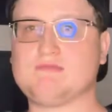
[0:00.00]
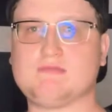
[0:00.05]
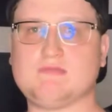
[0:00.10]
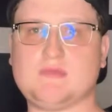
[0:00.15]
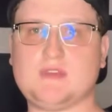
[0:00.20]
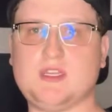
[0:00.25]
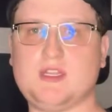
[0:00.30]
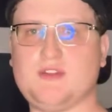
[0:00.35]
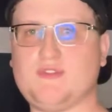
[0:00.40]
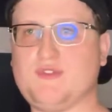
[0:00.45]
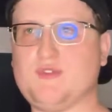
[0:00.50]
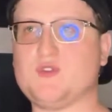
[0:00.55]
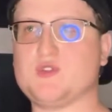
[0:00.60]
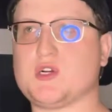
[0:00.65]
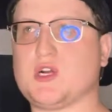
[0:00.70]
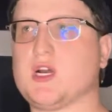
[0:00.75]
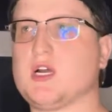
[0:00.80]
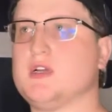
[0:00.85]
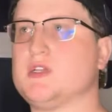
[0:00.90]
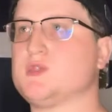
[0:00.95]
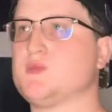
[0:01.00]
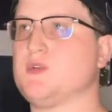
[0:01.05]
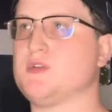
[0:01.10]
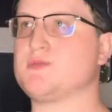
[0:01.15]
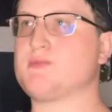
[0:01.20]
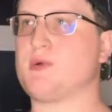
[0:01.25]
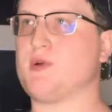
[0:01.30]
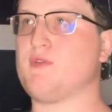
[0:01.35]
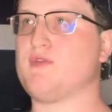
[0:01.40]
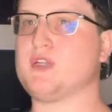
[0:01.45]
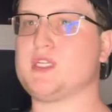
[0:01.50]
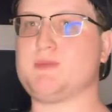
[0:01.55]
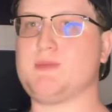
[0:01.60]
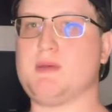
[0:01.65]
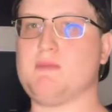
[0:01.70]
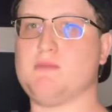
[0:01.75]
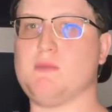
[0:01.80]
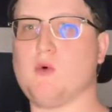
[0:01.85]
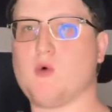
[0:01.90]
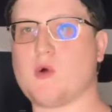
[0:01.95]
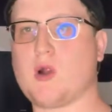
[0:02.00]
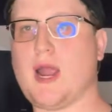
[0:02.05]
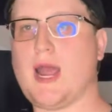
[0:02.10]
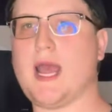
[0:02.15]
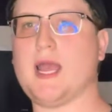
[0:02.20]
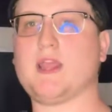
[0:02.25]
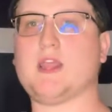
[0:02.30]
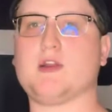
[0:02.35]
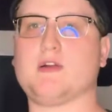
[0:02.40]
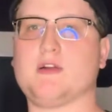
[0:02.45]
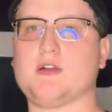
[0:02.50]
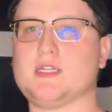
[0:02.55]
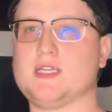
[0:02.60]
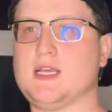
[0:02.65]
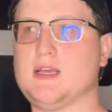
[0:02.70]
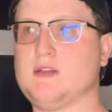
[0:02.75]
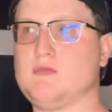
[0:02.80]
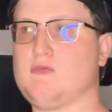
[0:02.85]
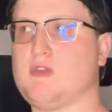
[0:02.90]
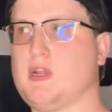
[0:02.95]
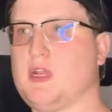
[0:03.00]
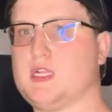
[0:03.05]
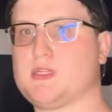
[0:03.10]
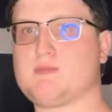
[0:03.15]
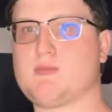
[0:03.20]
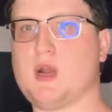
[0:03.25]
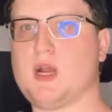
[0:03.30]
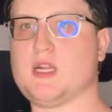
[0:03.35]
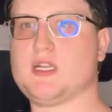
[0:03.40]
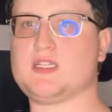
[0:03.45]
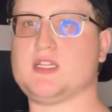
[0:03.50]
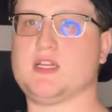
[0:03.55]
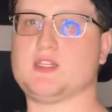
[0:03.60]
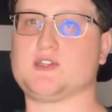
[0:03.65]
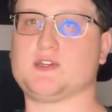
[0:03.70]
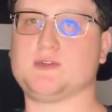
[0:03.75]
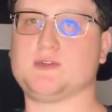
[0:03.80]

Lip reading: in a few trials, was proven to be more accurate than its predecessor.